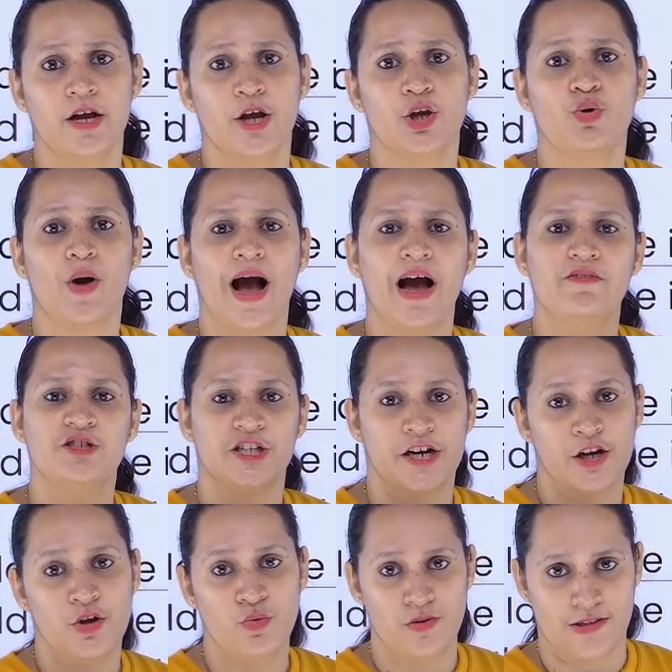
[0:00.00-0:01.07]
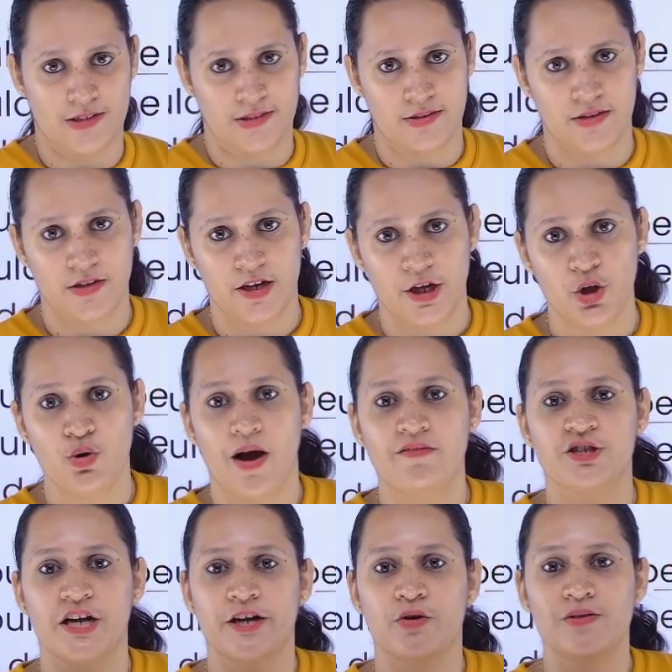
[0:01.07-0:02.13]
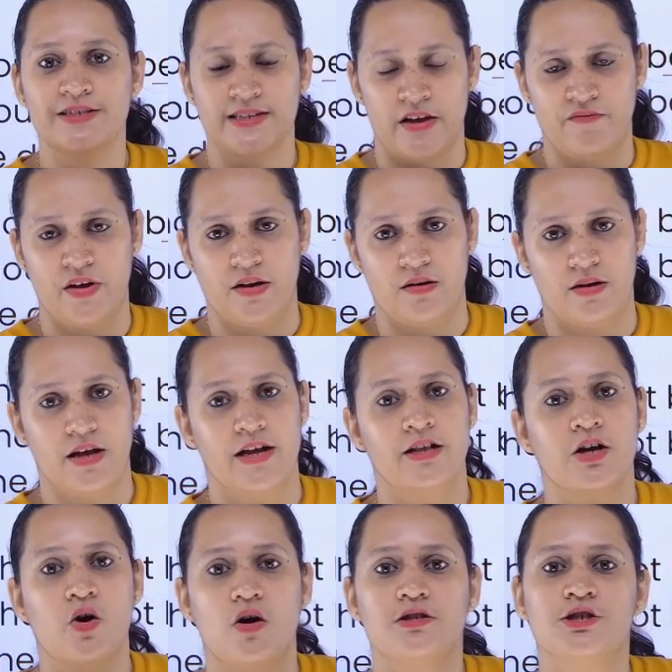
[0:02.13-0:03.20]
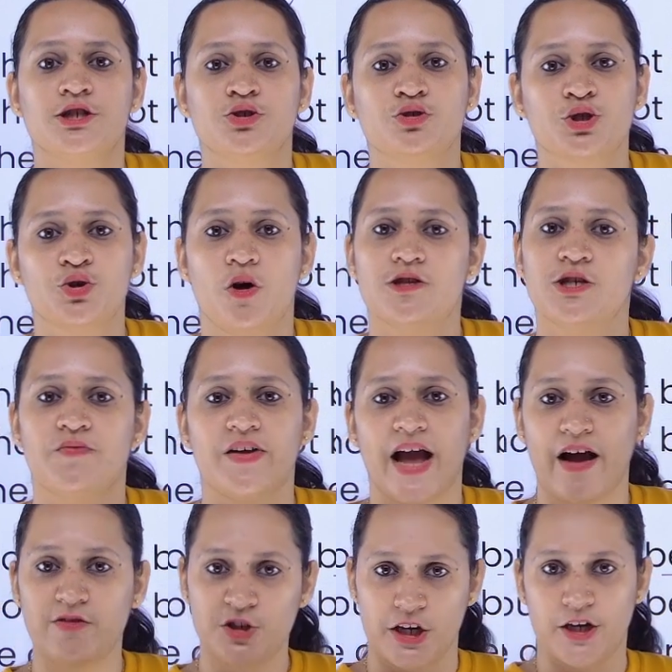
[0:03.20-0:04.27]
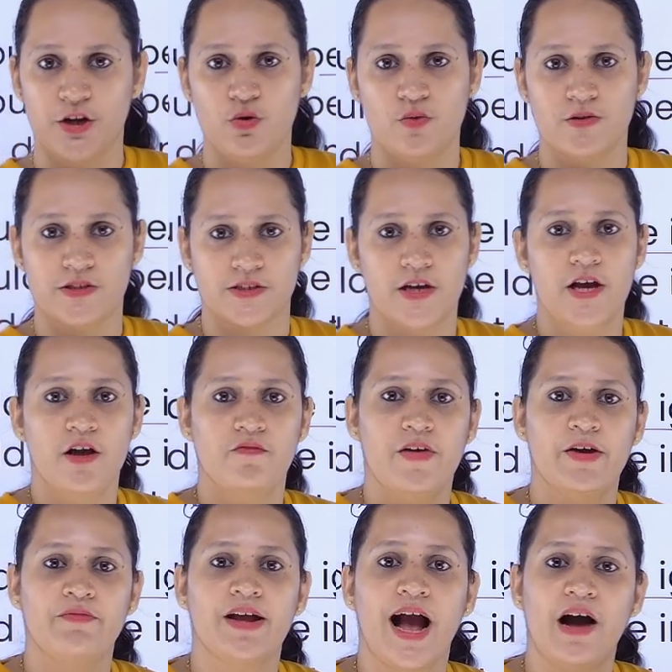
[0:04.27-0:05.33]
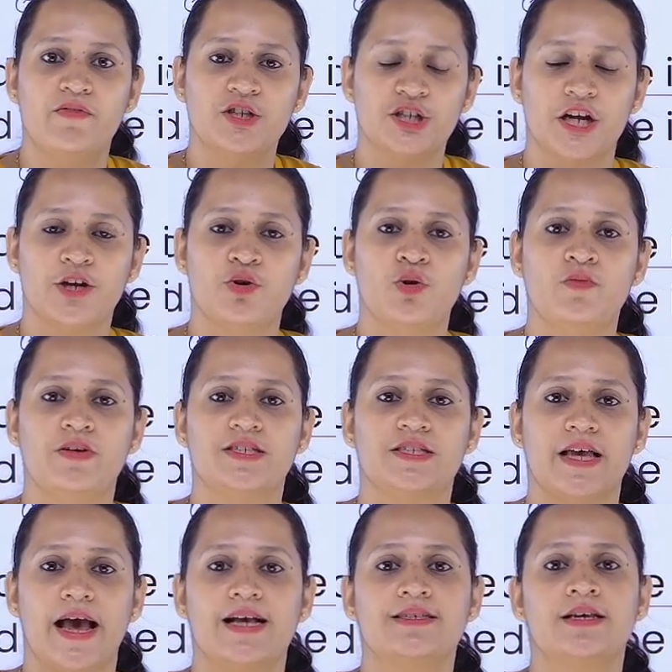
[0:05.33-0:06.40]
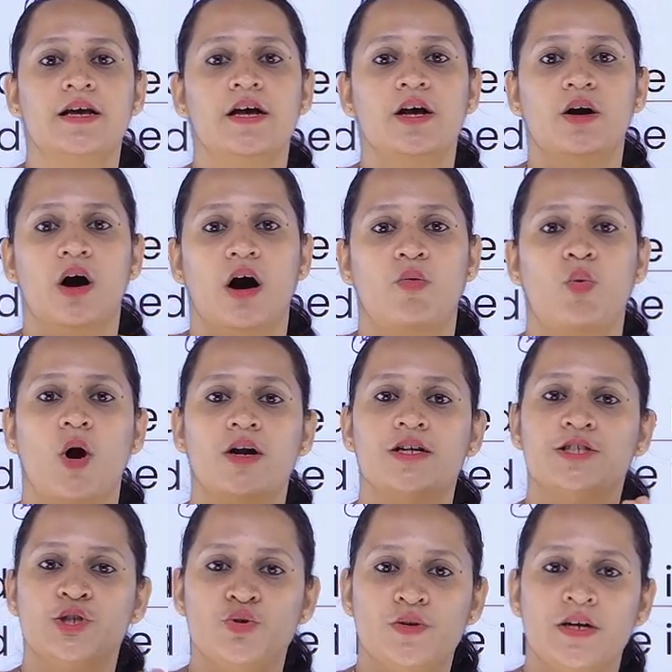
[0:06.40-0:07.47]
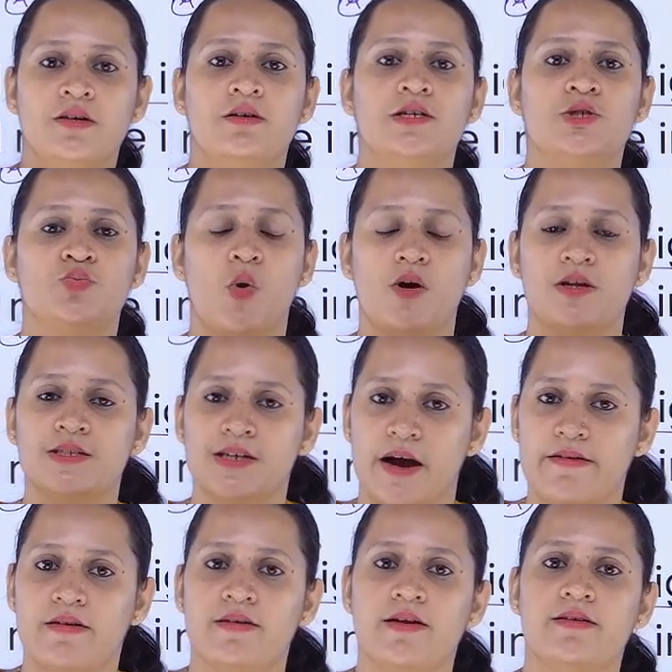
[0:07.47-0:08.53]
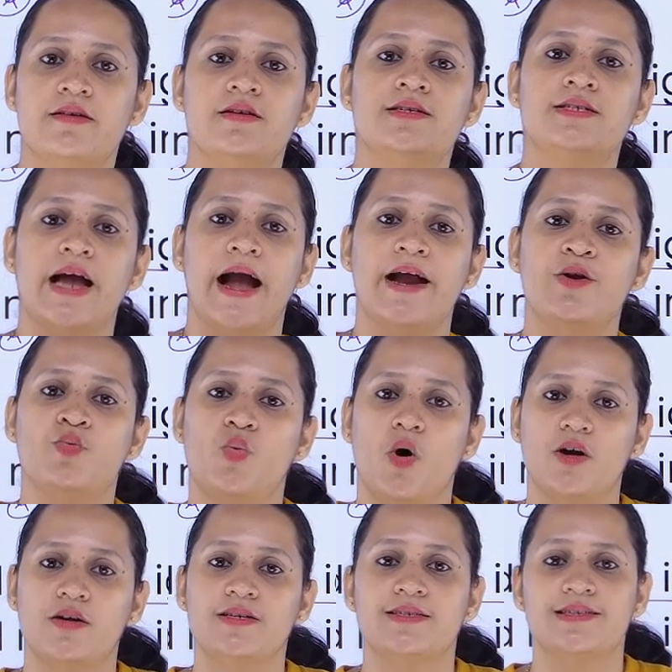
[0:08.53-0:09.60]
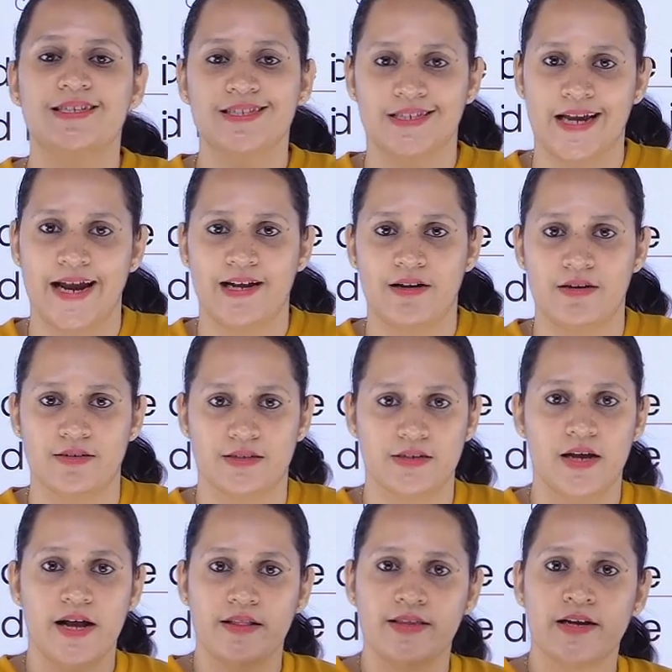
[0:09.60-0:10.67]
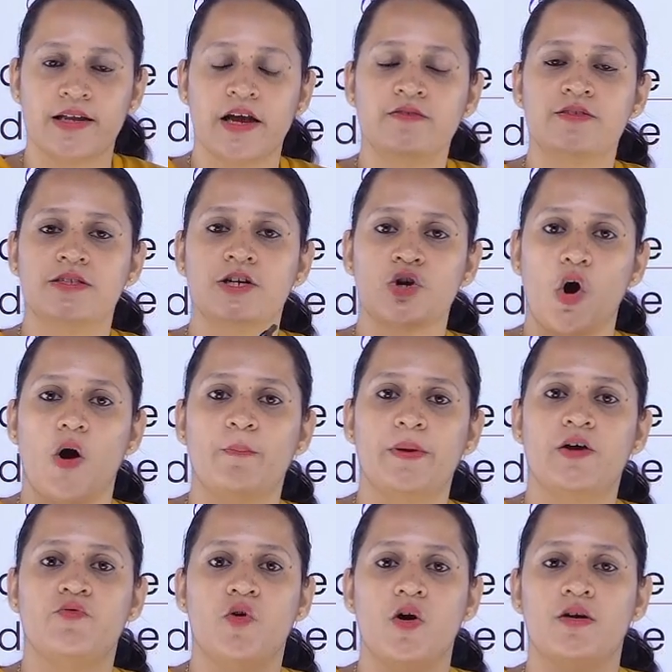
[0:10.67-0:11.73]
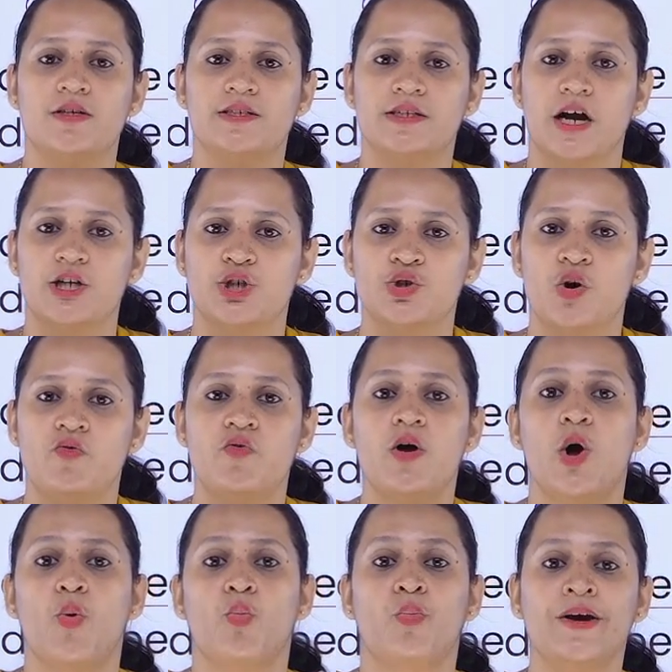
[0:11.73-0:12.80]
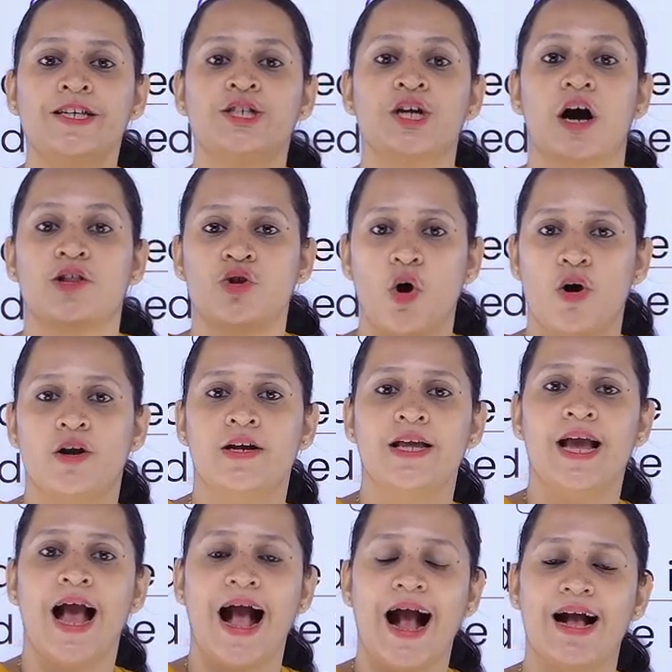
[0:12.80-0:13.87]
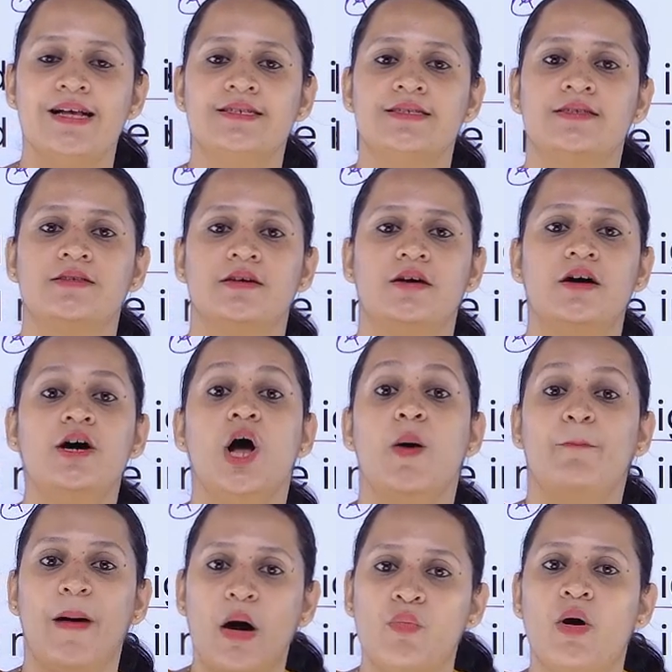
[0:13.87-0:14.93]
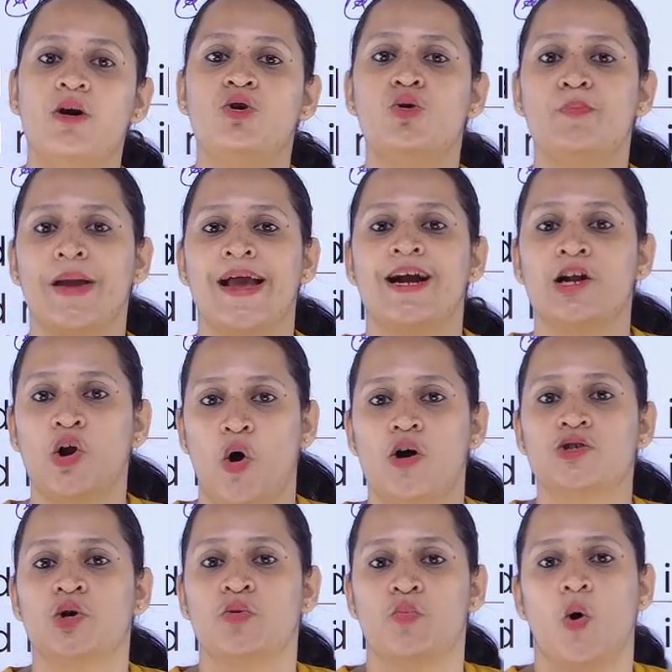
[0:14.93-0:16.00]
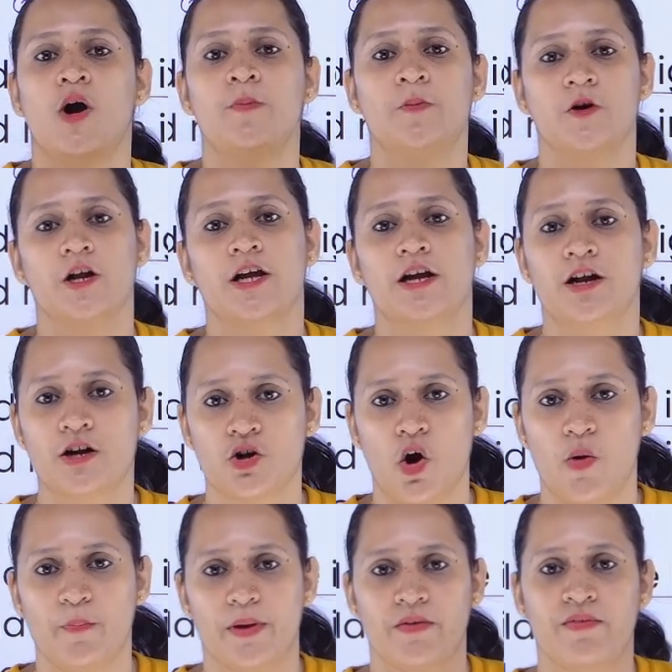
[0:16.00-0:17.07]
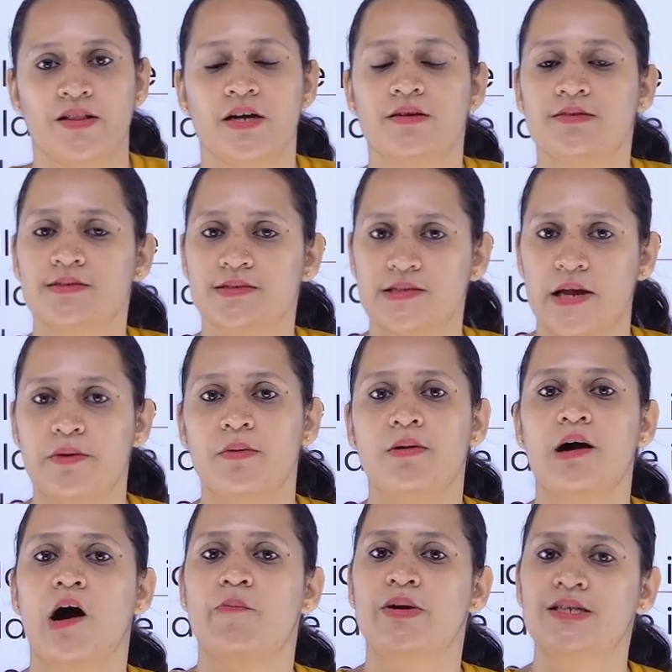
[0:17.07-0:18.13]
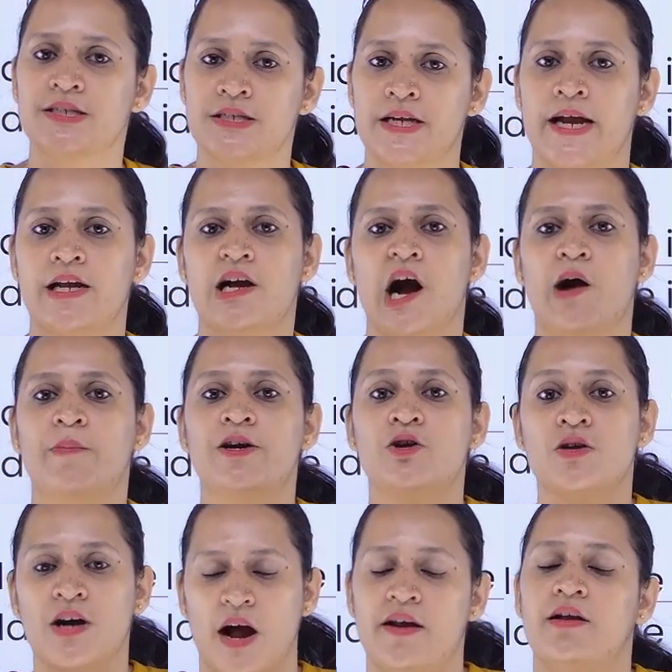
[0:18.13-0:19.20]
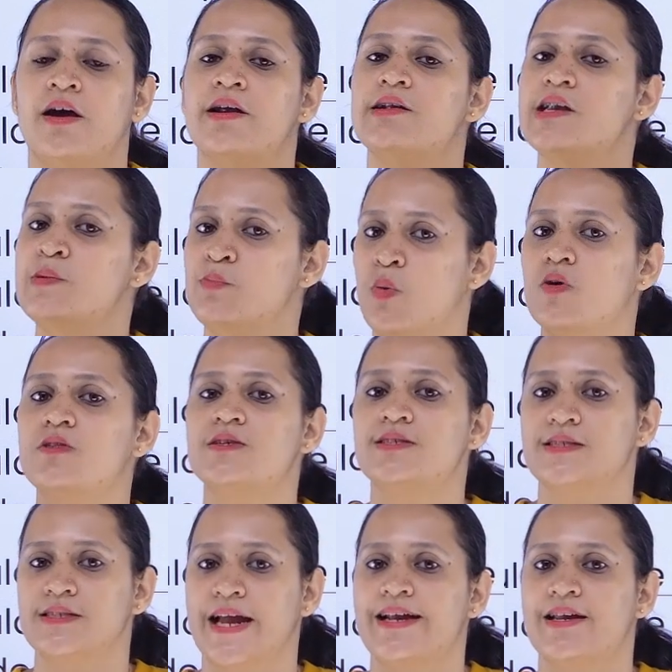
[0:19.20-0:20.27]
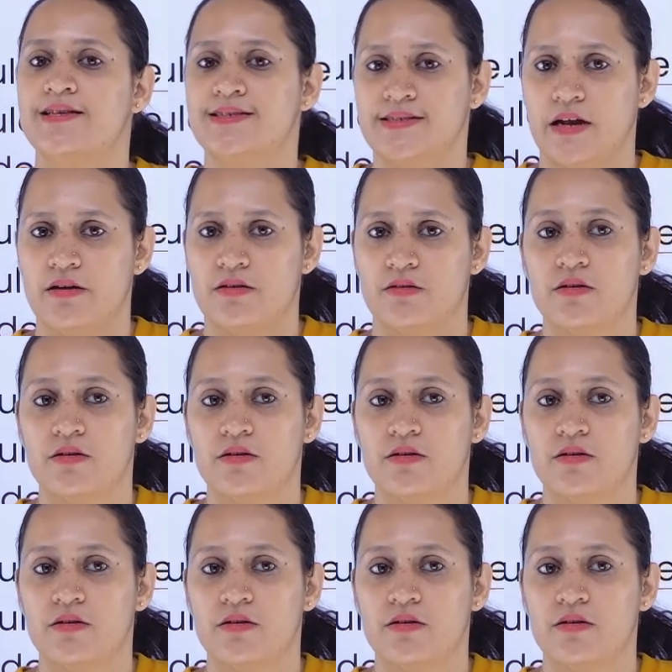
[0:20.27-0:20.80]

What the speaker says: You have schedules. You have schedule 7. In the constitution also we have schedules, where we have a schedule which says what is union list, what is concurrent list, and what is the state list. That gives the topic for discussion of which authority has the power to make laws on what particular topic, whether it is the central government, state government, or concurrently both the state and center.